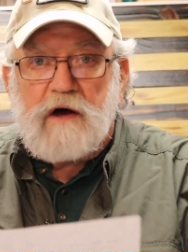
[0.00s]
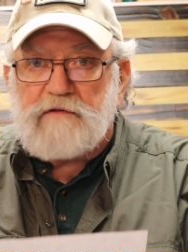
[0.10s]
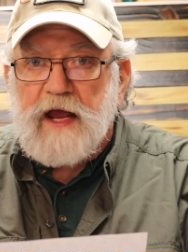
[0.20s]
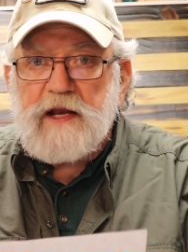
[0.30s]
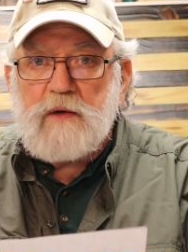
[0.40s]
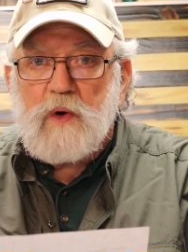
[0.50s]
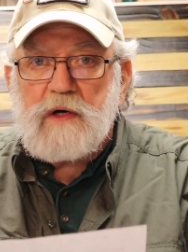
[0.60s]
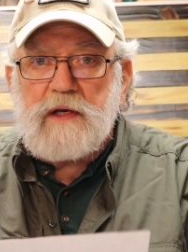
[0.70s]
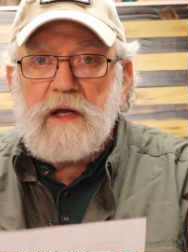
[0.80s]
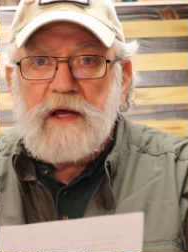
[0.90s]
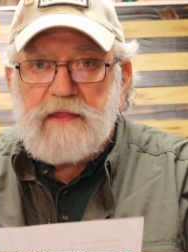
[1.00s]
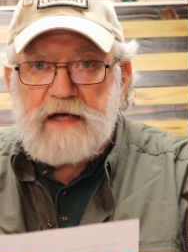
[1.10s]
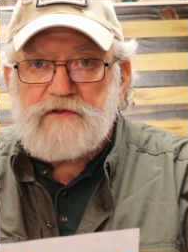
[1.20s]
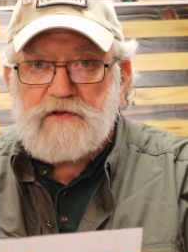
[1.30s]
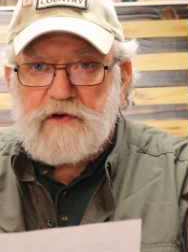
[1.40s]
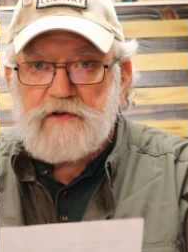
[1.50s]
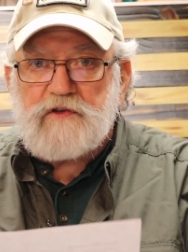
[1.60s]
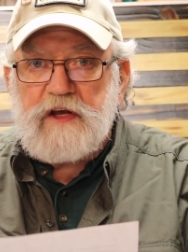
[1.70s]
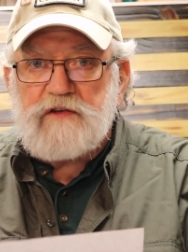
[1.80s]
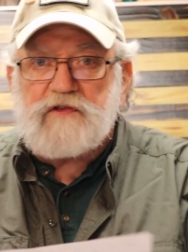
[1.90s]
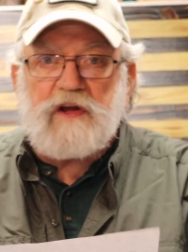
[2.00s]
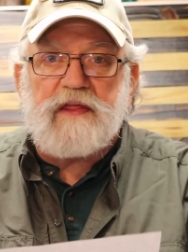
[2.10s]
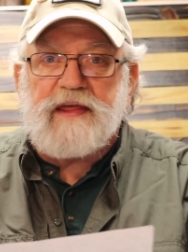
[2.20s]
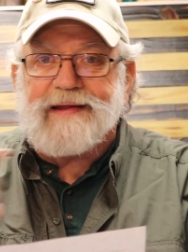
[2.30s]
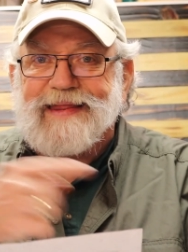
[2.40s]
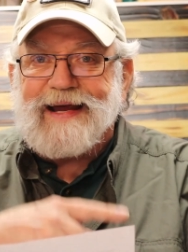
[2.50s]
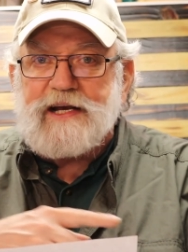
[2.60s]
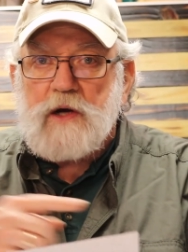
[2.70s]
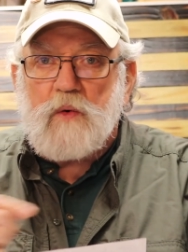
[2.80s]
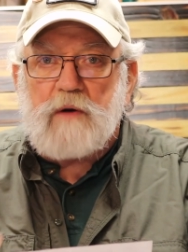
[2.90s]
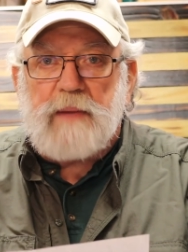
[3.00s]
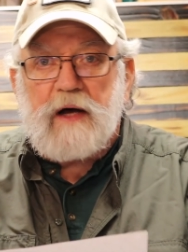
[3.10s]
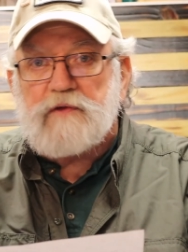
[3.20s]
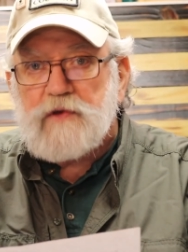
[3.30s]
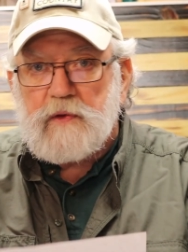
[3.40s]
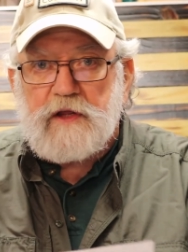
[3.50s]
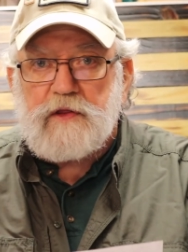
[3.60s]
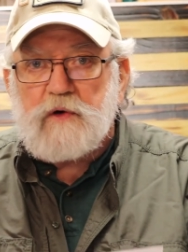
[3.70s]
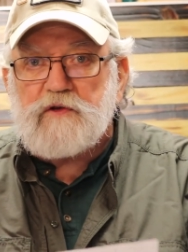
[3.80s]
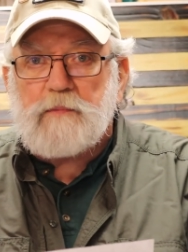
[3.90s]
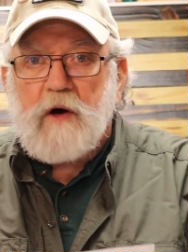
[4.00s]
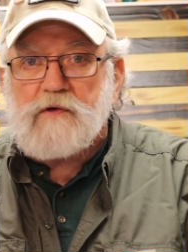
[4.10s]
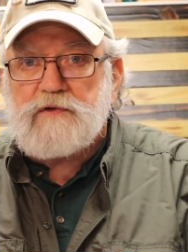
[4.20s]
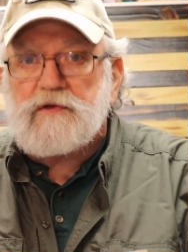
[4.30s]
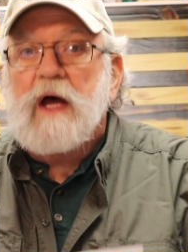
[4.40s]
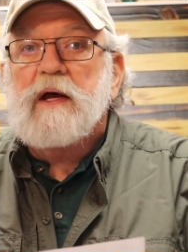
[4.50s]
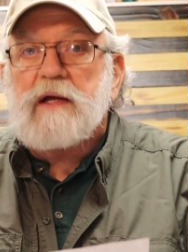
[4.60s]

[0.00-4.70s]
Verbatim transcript: of anyone that's deceased that they know about so that those folks